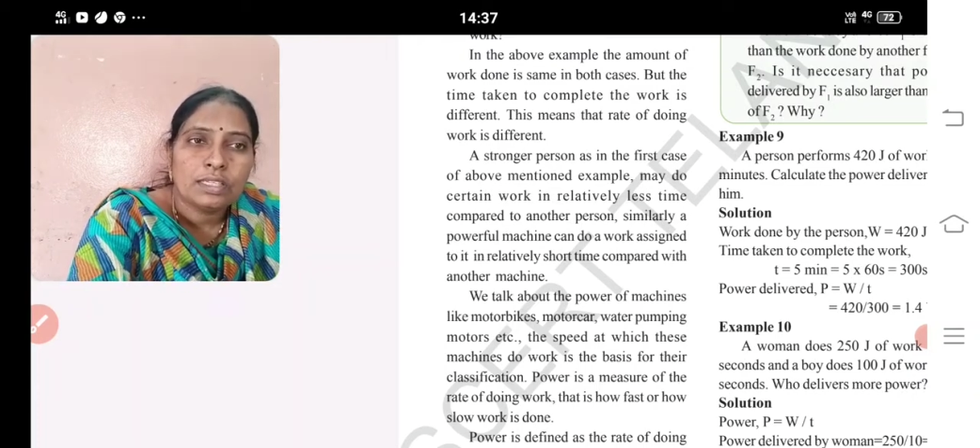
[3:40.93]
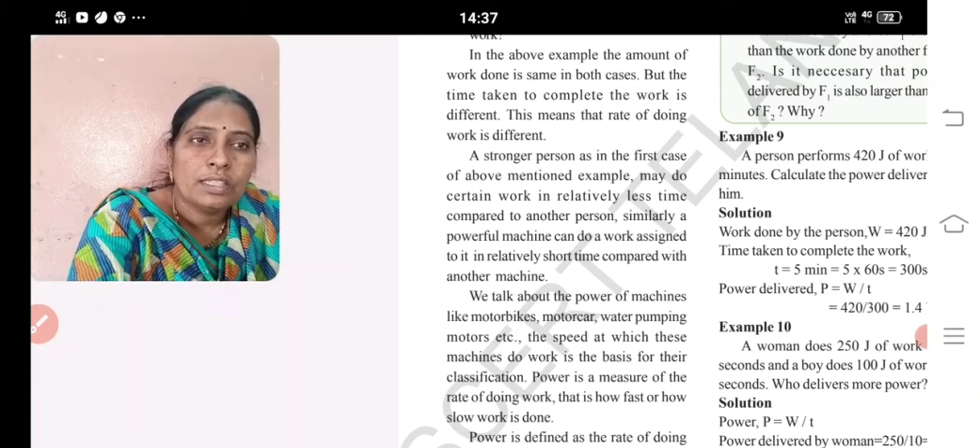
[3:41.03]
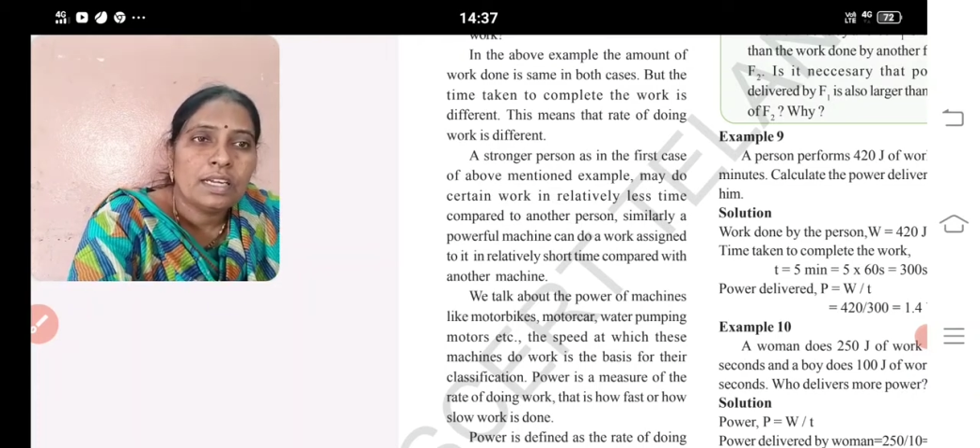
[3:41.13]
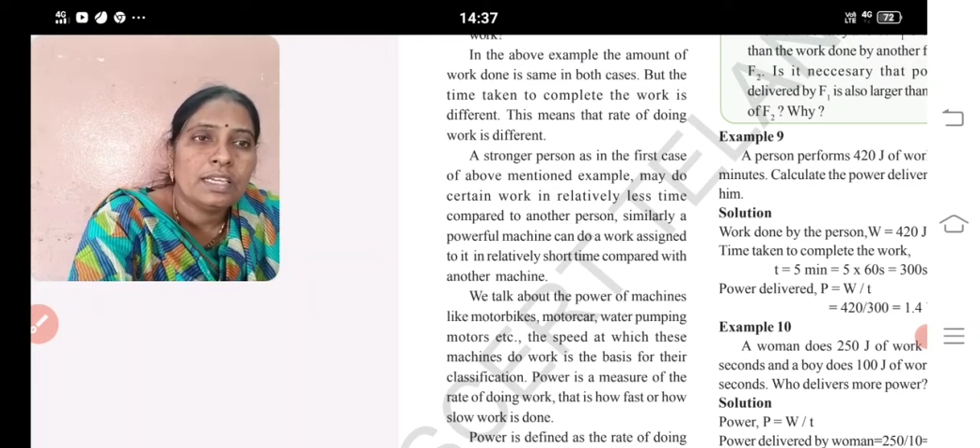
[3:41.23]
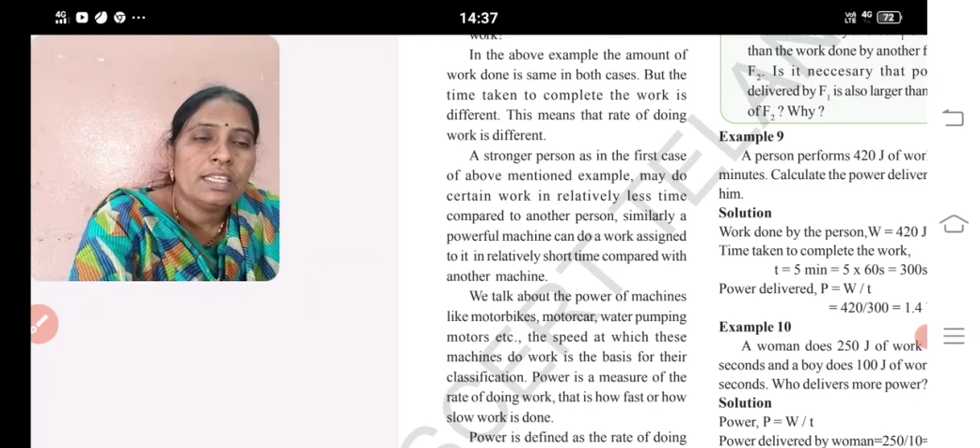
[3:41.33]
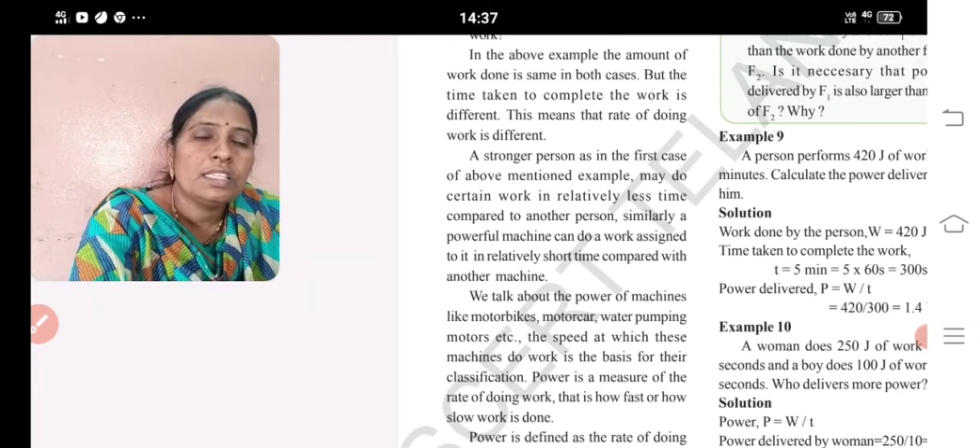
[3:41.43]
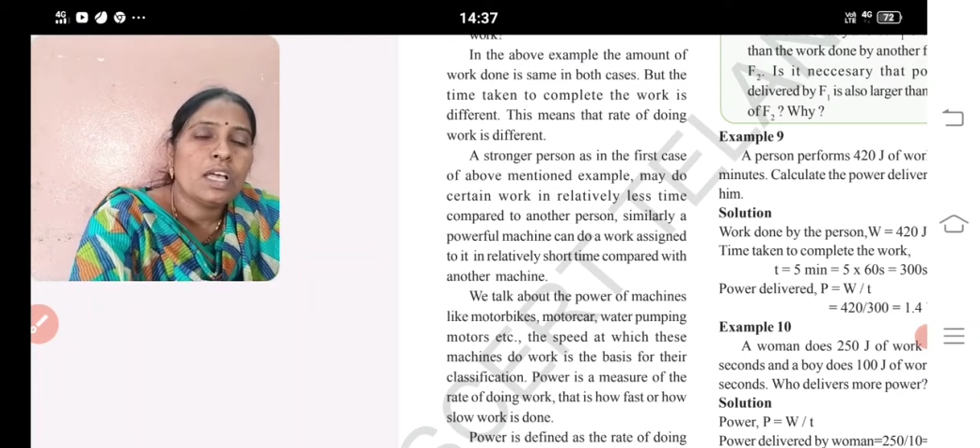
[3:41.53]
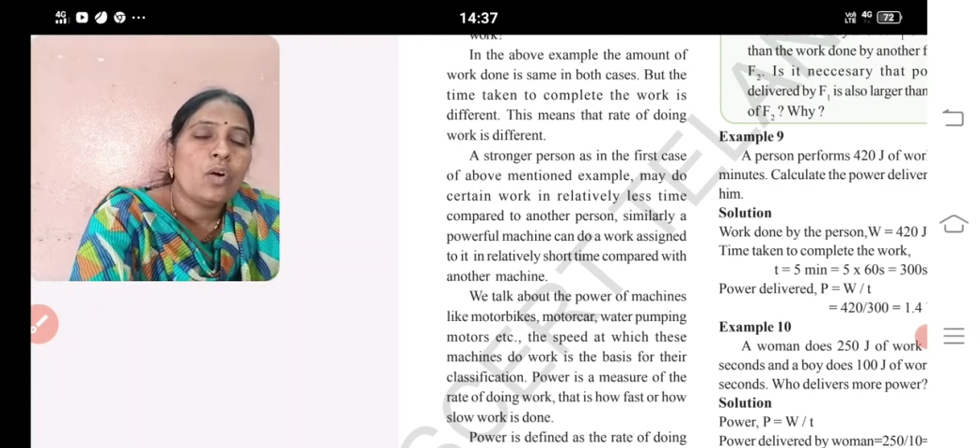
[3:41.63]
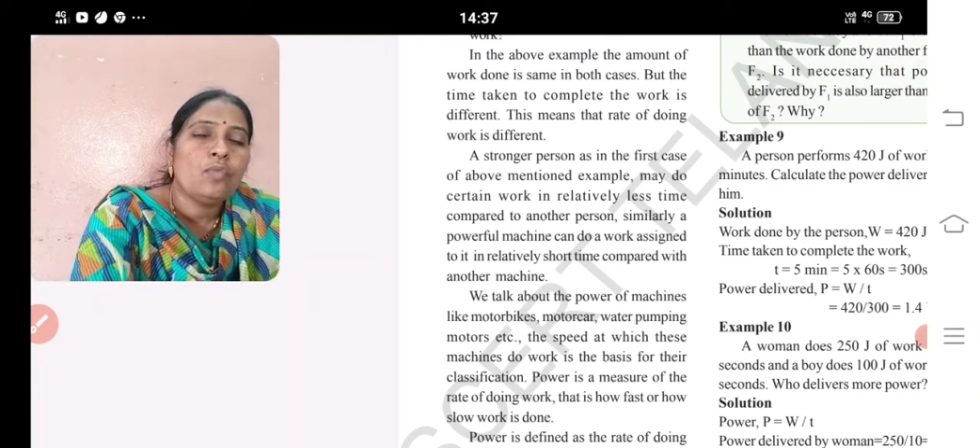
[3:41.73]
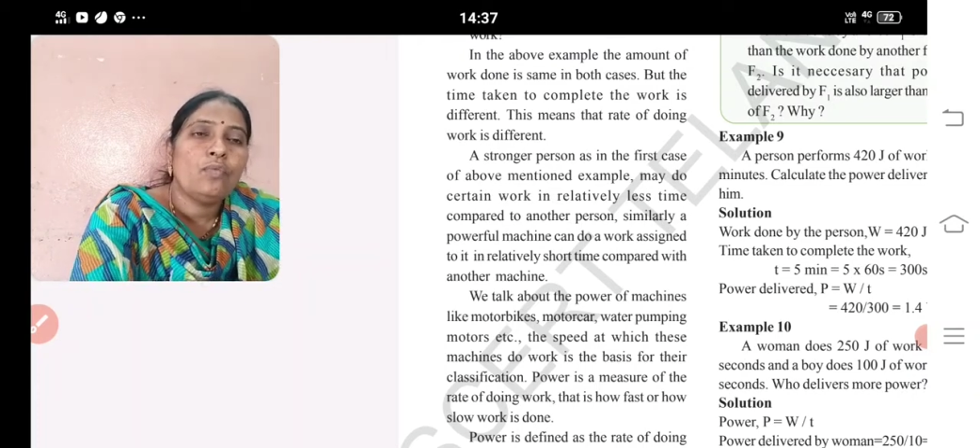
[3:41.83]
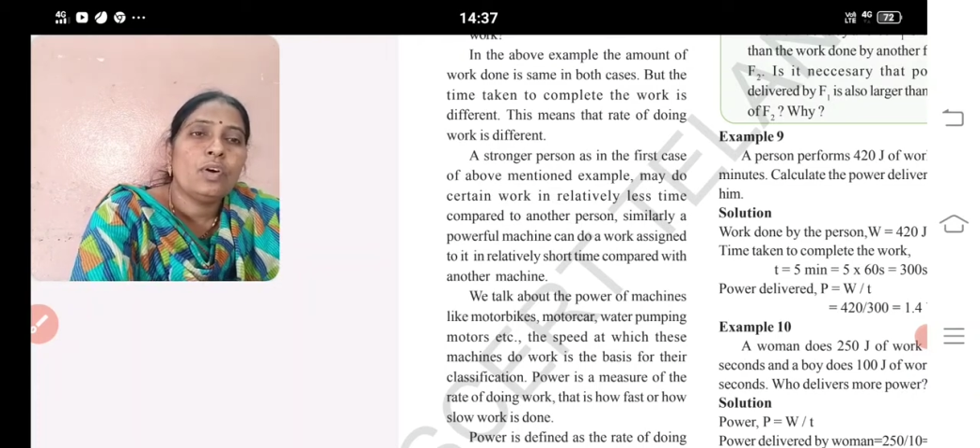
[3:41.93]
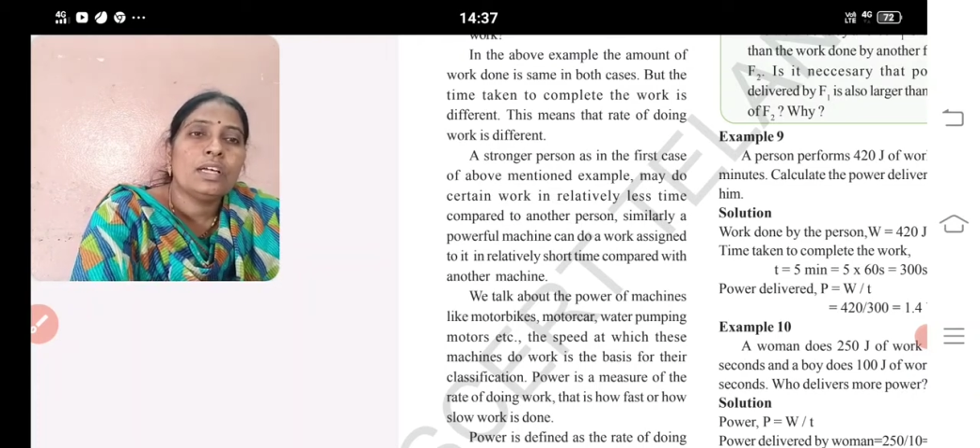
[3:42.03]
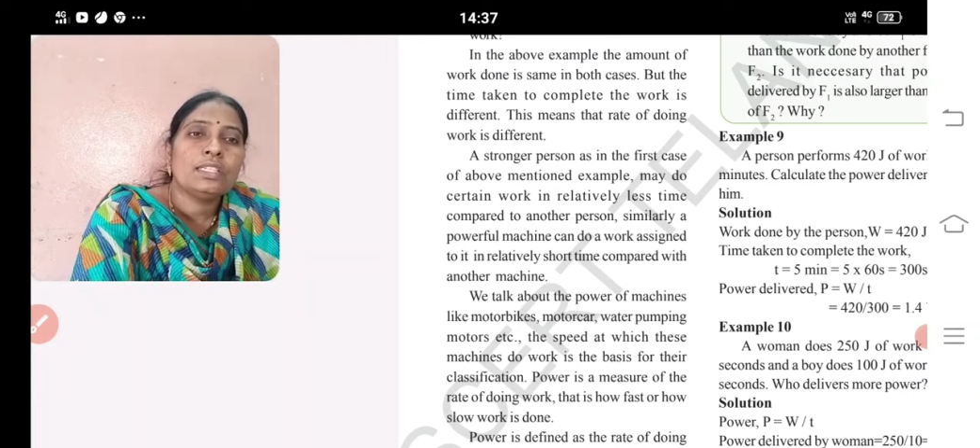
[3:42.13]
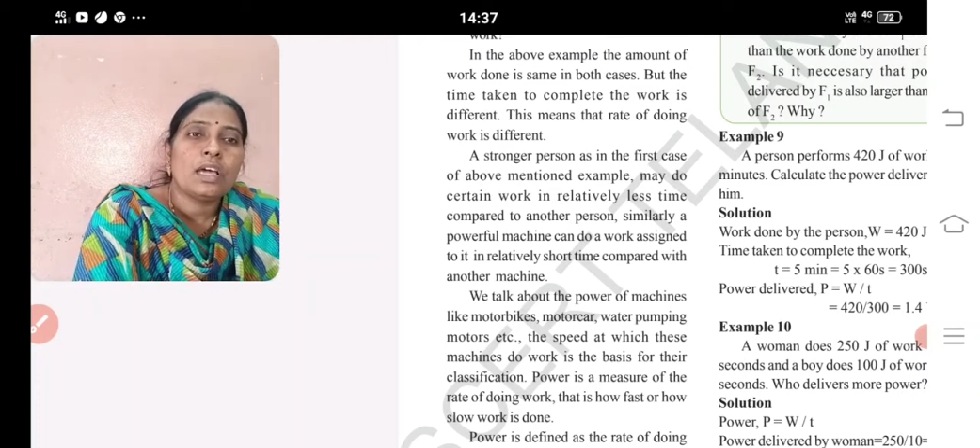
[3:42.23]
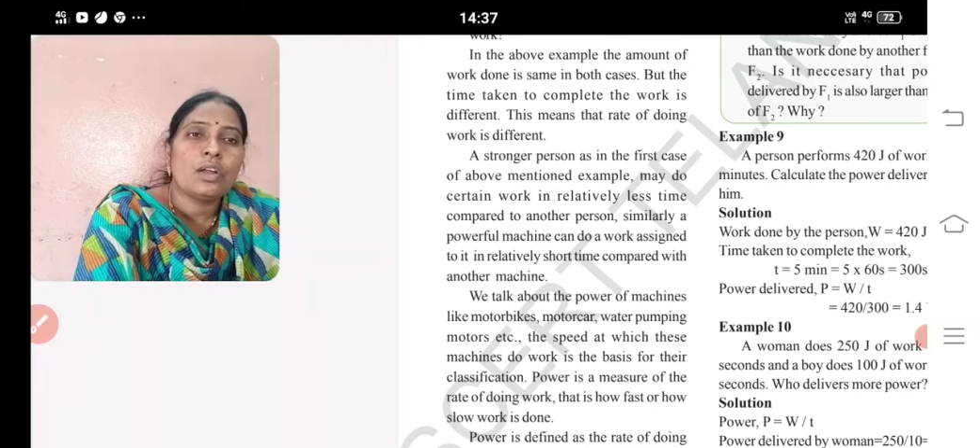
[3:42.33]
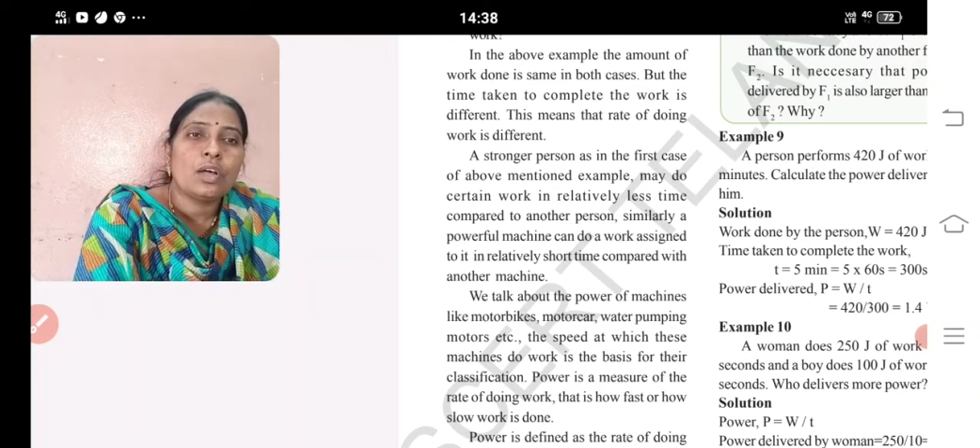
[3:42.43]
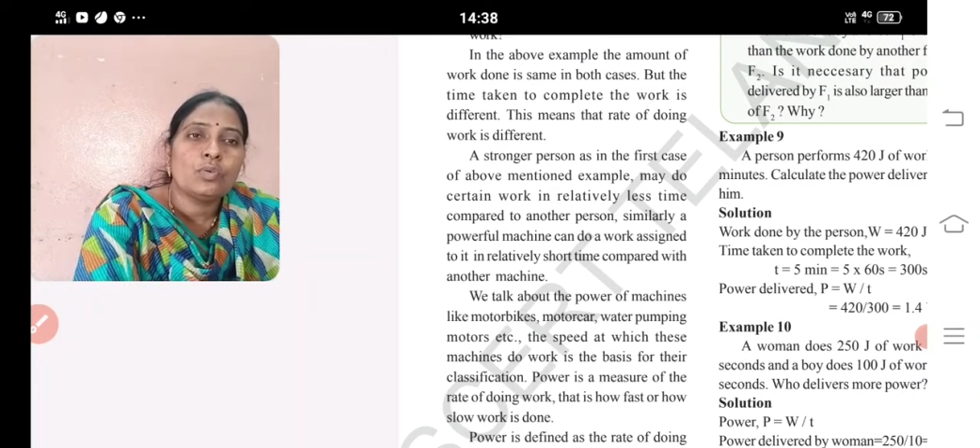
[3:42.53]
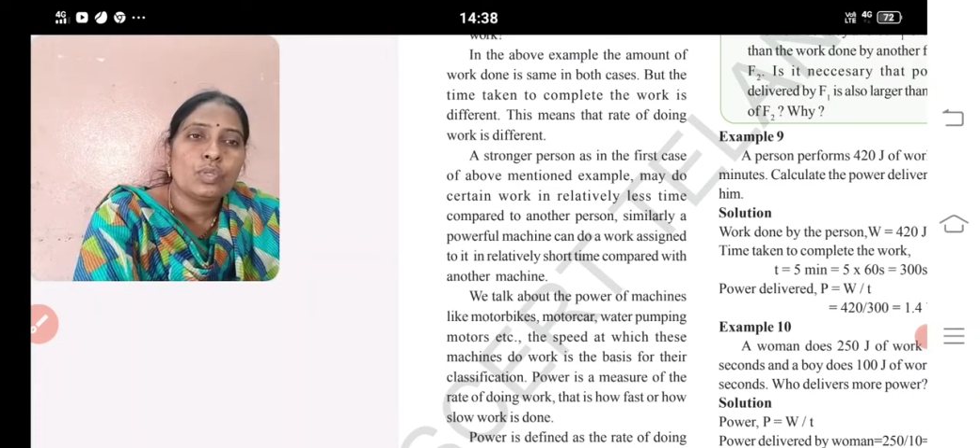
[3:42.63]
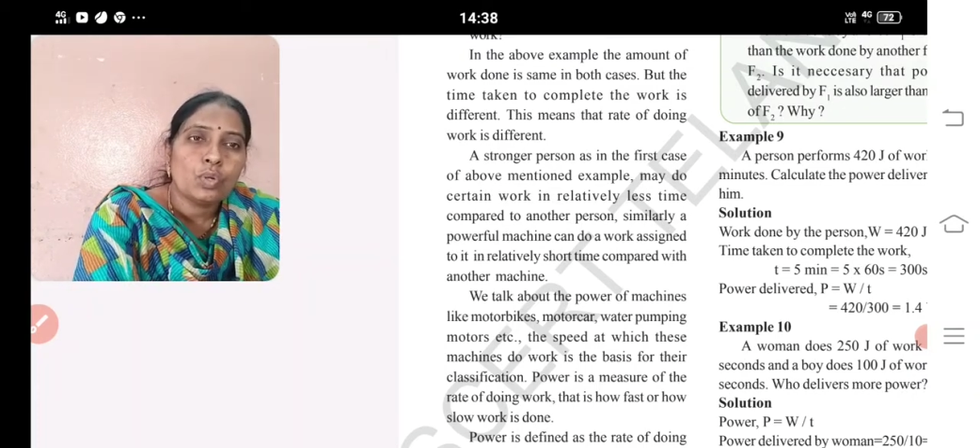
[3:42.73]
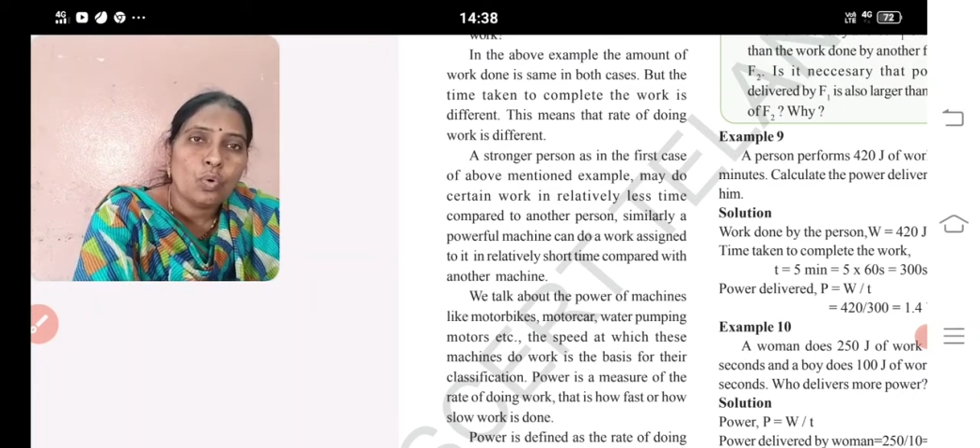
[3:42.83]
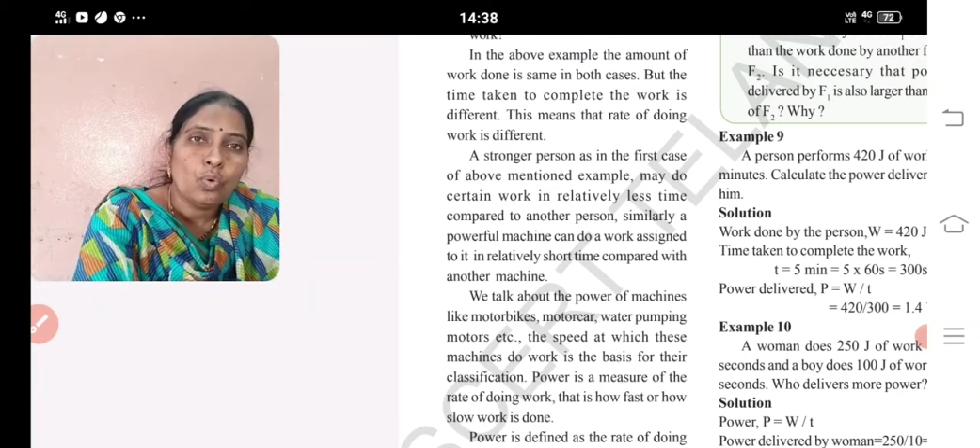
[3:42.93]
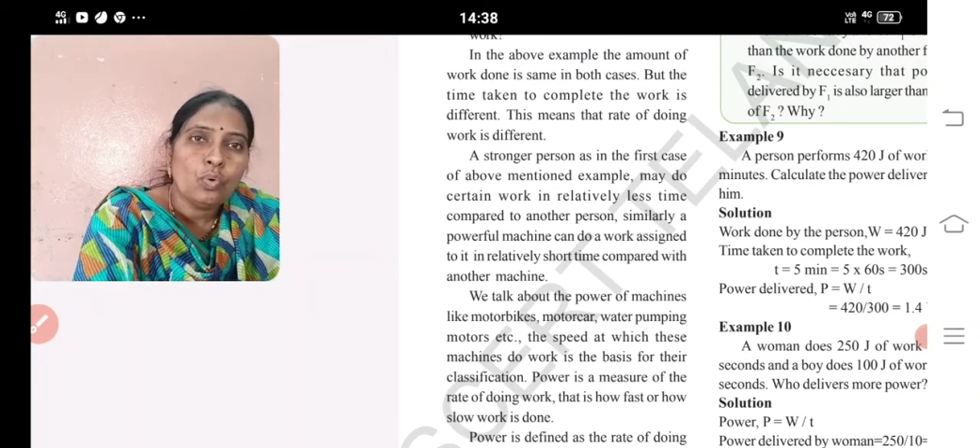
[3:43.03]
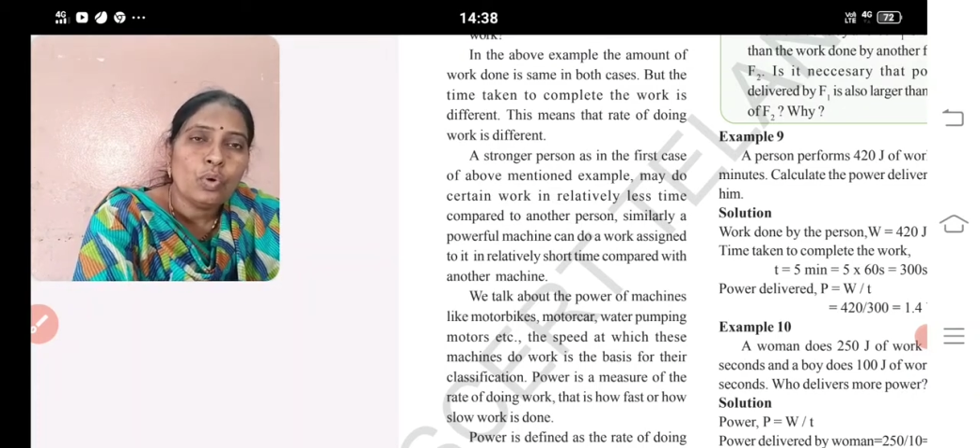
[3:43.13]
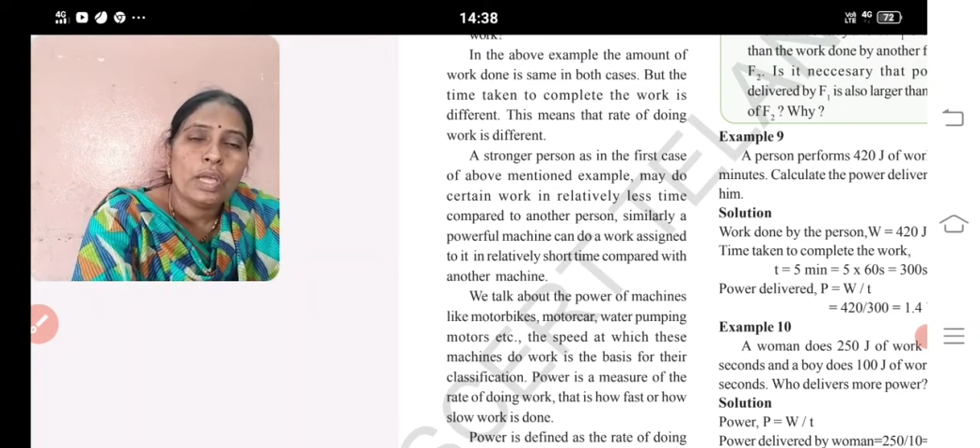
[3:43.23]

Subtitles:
That is how fast or how slow